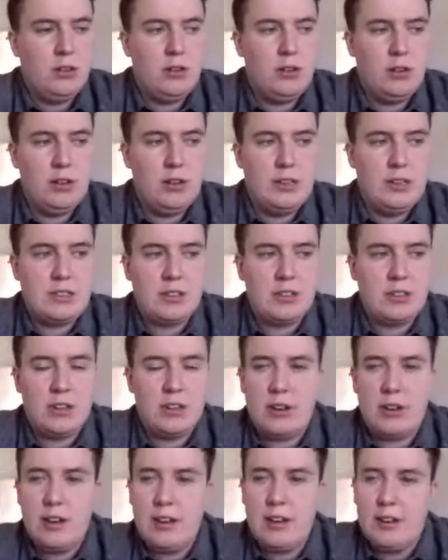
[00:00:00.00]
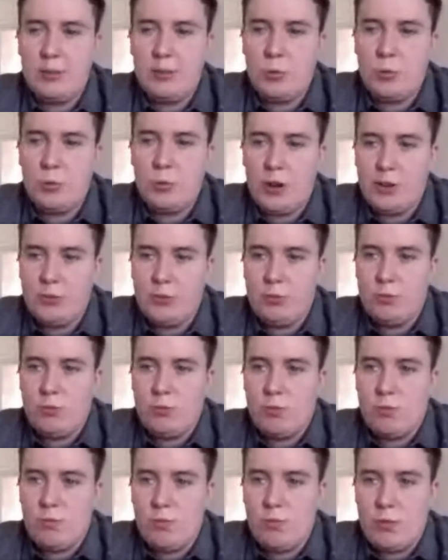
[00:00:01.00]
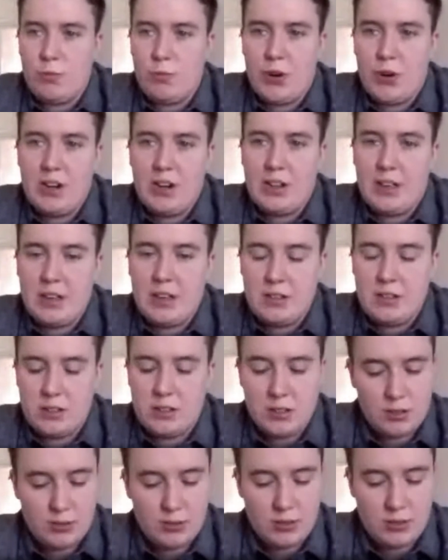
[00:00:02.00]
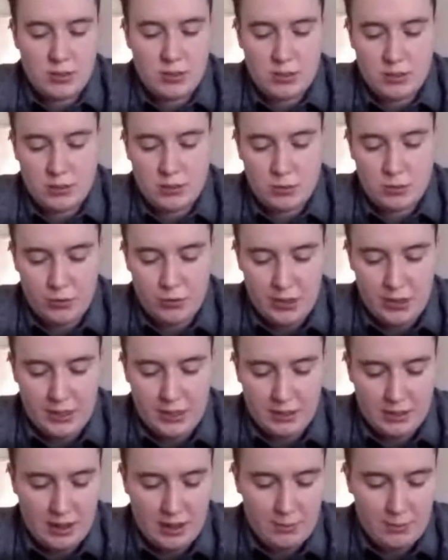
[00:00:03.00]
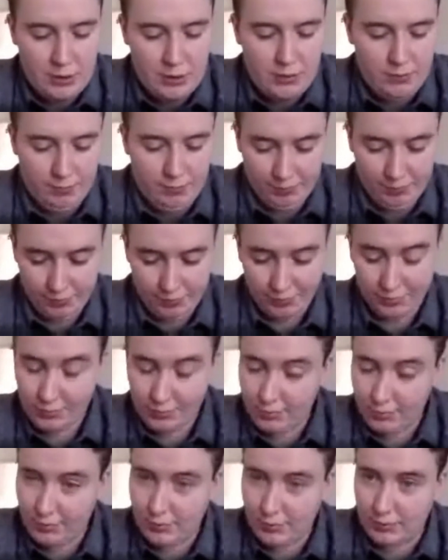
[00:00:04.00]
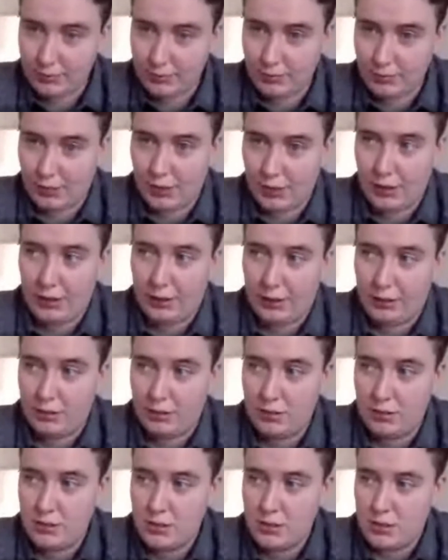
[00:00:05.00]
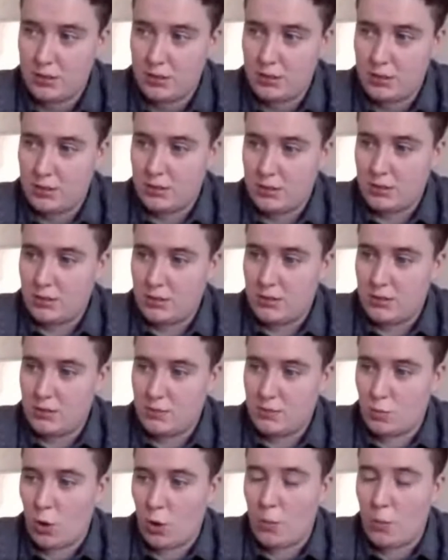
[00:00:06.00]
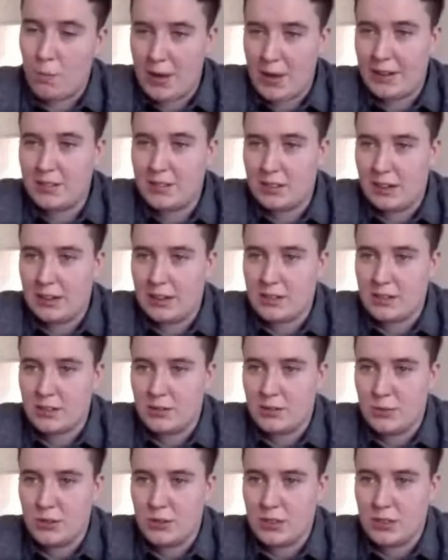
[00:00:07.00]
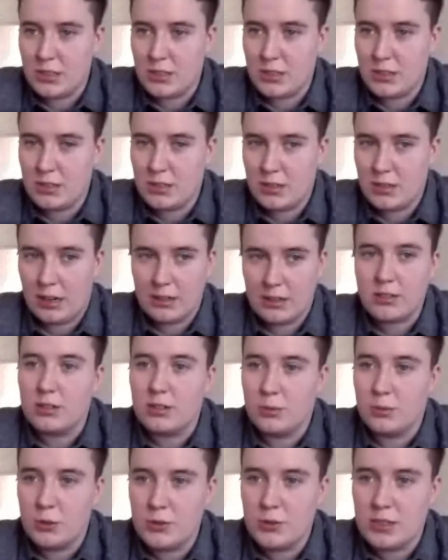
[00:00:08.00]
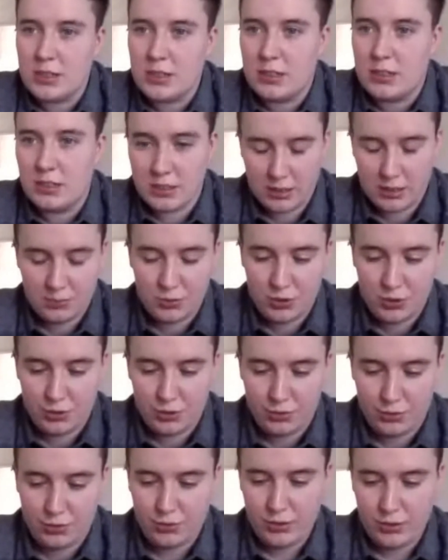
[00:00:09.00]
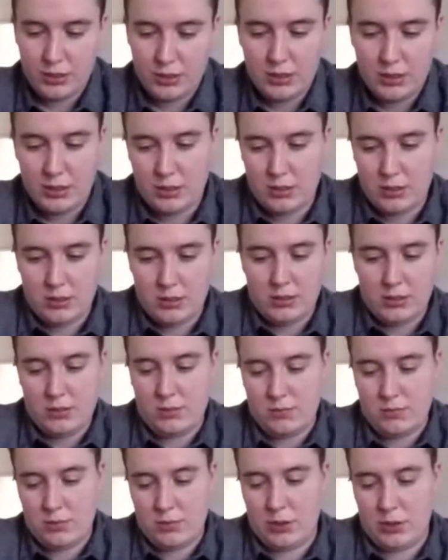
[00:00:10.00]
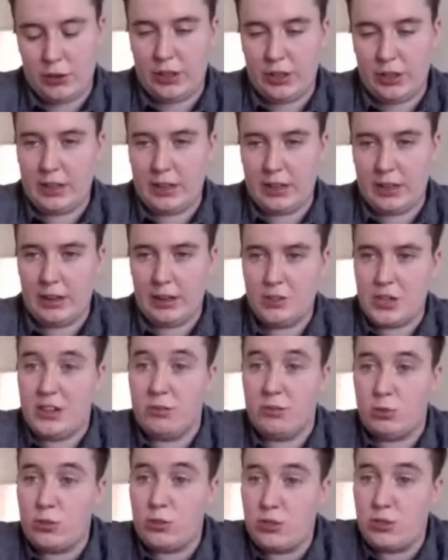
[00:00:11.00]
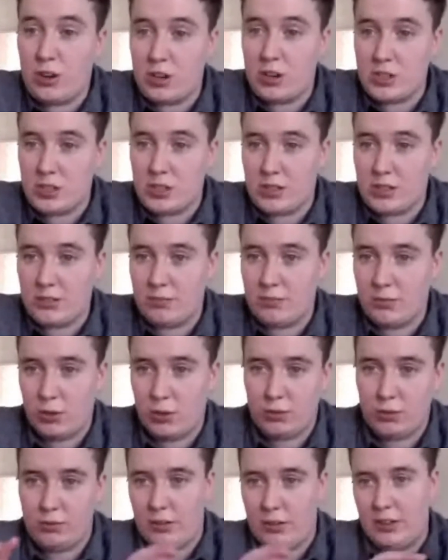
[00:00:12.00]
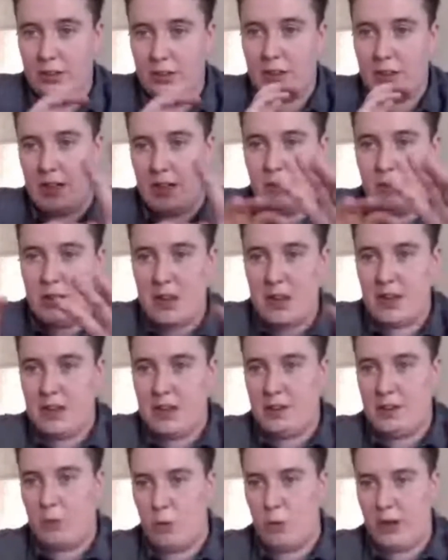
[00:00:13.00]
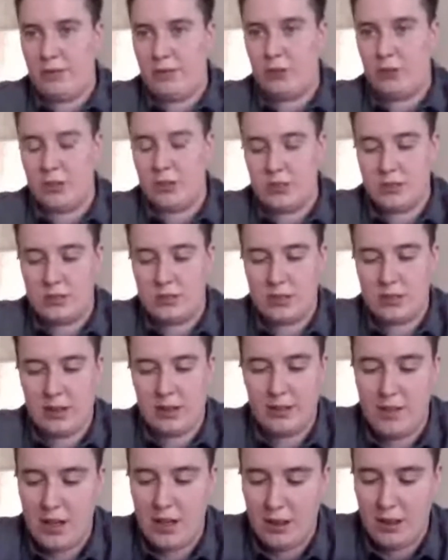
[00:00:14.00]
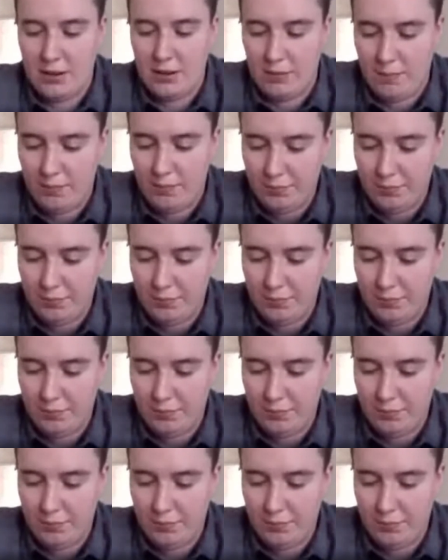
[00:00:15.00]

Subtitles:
it's gonna, what I'm really keen to do is sort of really examine the, what makes classical music in terms of looking at general structure of like ABA or whatever it is. And then